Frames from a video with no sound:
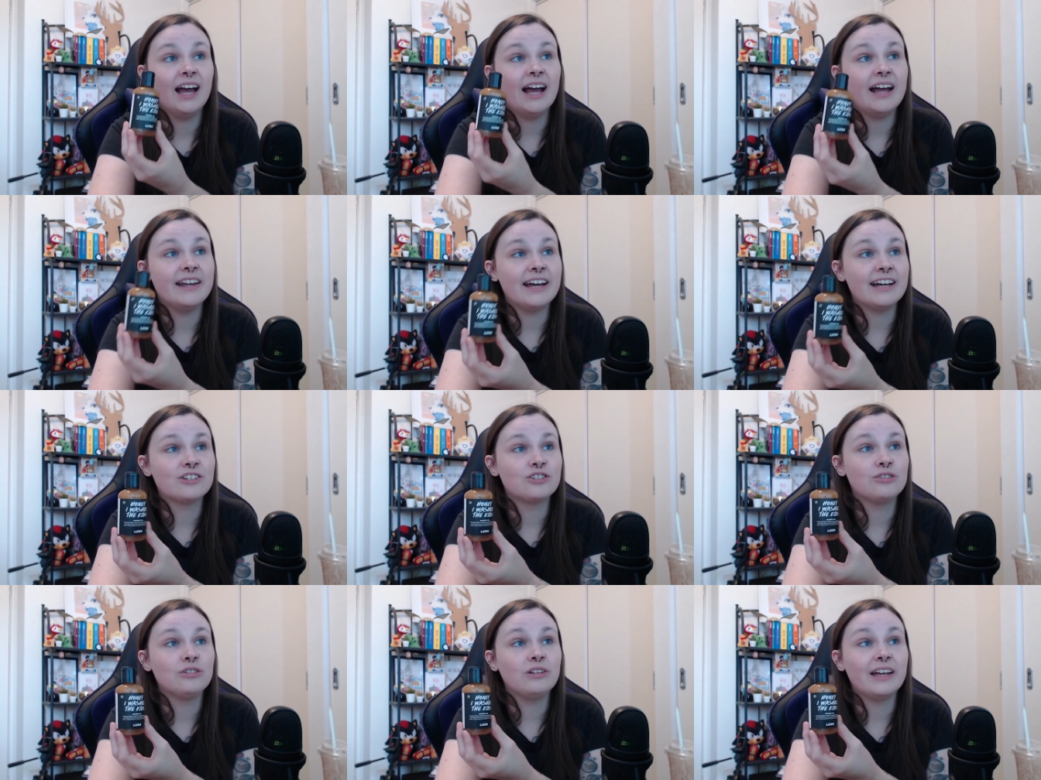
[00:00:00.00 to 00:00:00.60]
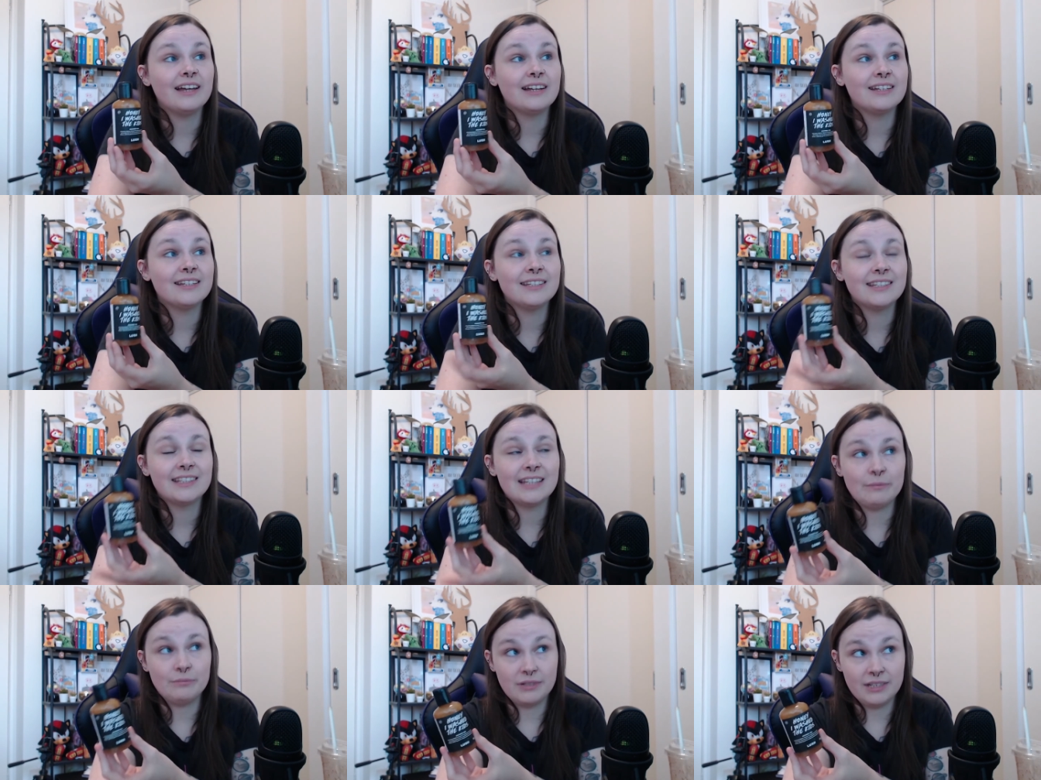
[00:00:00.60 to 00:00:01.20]
A natural
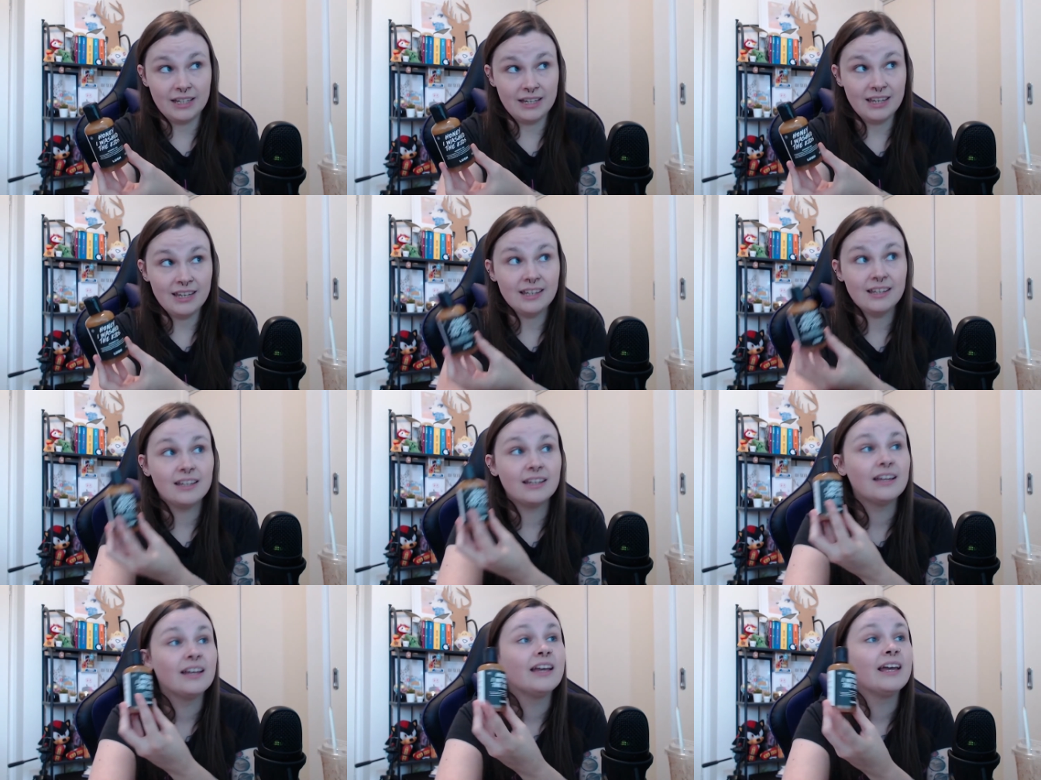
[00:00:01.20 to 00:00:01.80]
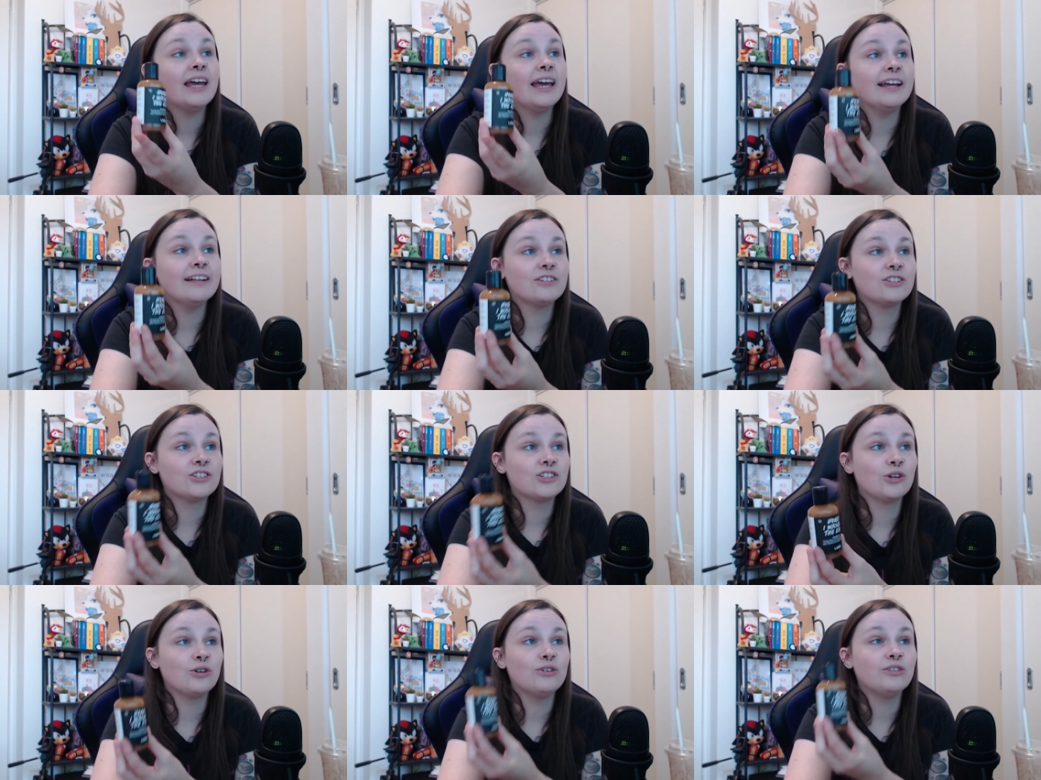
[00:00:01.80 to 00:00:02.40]
antiseptic, it
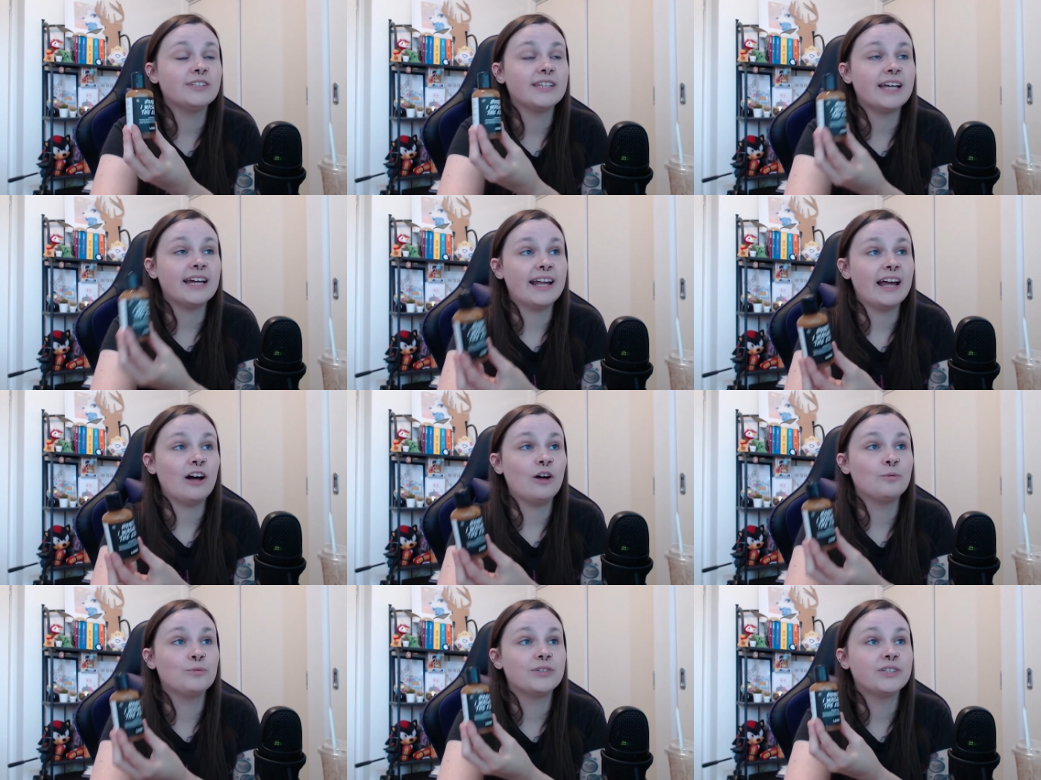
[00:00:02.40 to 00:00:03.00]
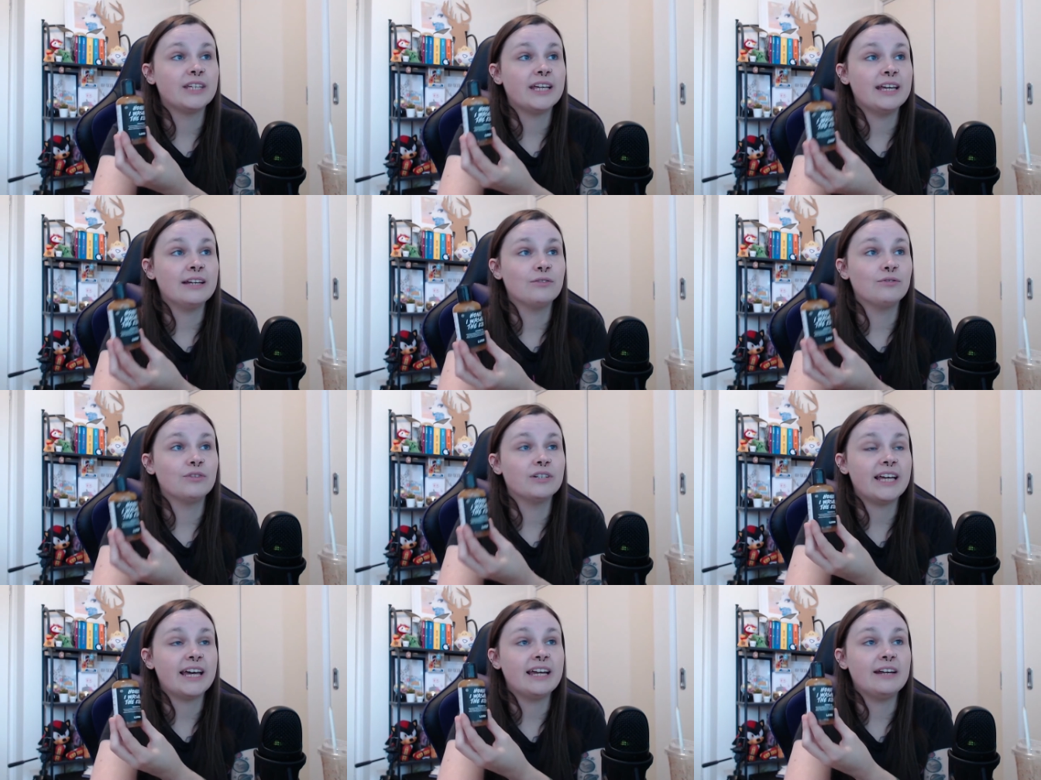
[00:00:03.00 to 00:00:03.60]
soothes and helps it
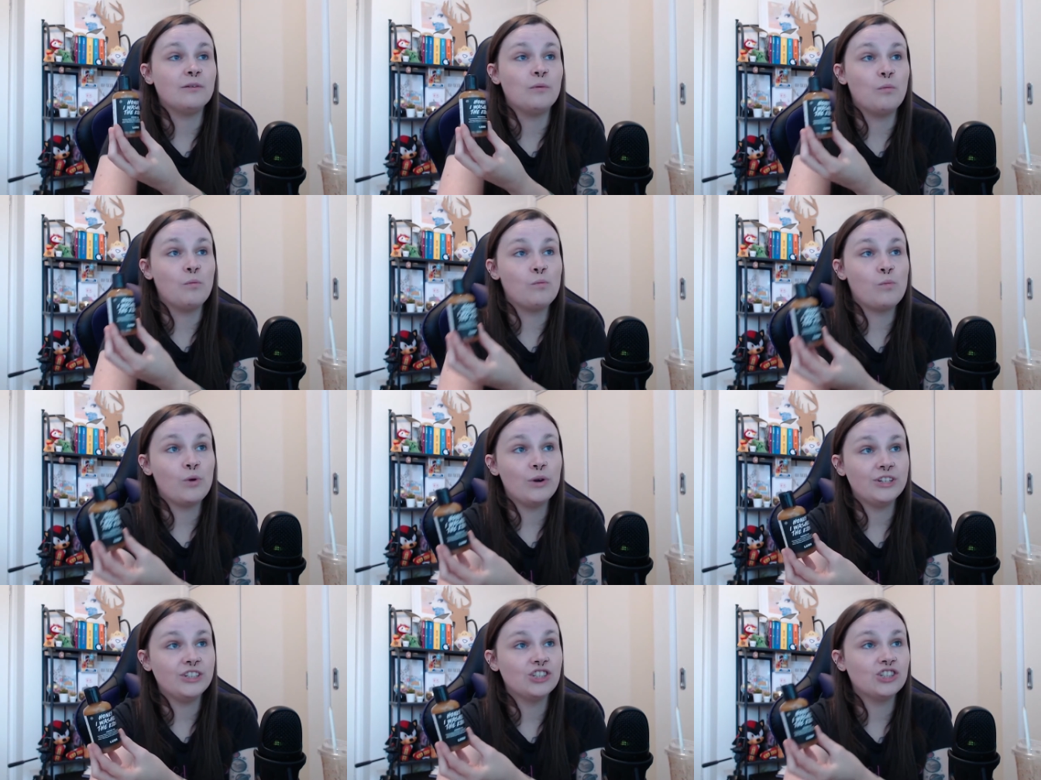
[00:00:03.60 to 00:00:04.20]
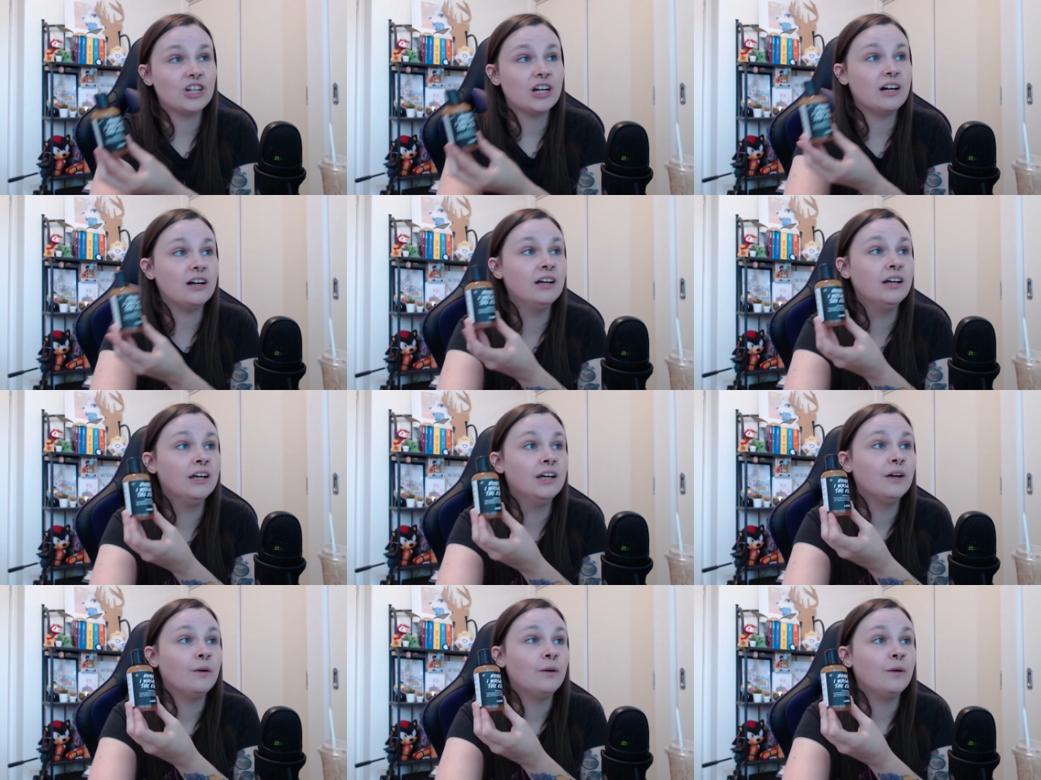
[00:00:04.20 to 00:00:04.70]
retain moisture.